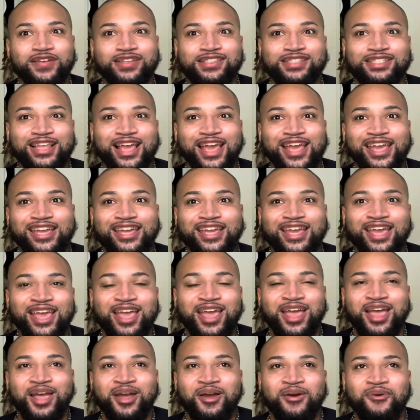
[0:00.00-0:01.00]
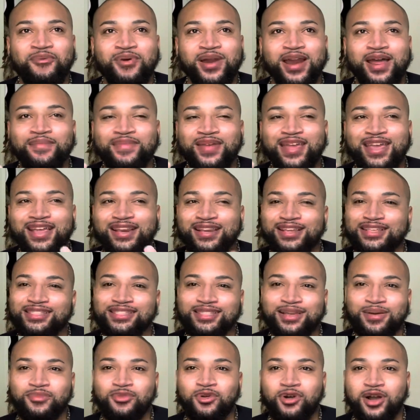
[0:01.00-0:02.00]
It's like when I'm into
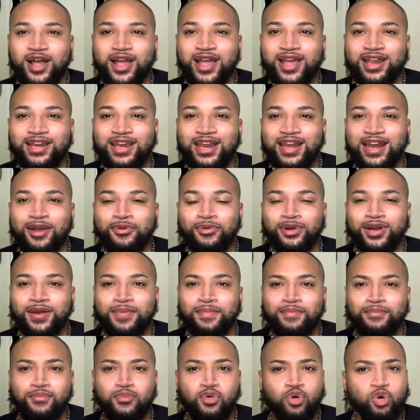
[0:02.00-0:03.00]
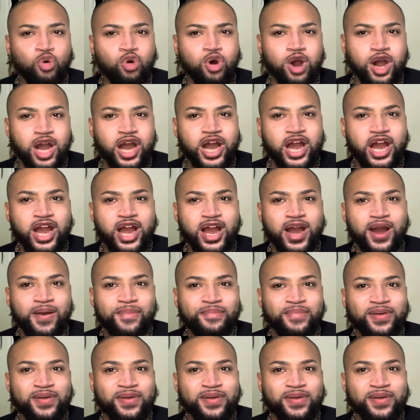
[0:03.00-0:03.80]
someone and I wanted more,